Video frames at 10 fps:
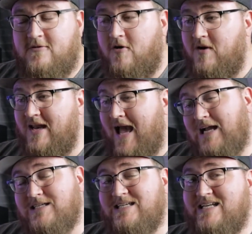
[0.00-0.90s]
So it
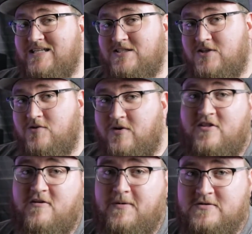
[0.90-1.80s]
actually does do what
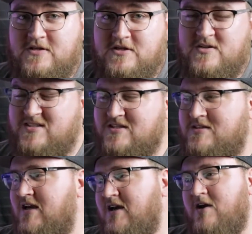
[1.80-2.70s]
it's supposed to do. It's
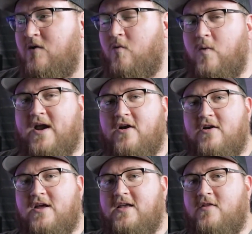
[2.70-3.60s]
just
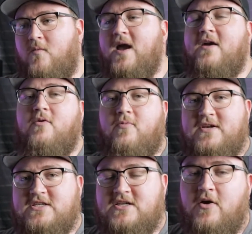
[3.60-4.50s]
weird in the way with
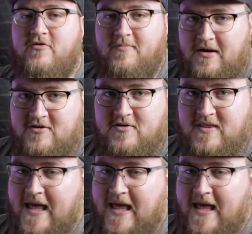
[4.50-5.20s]
which it goes about doing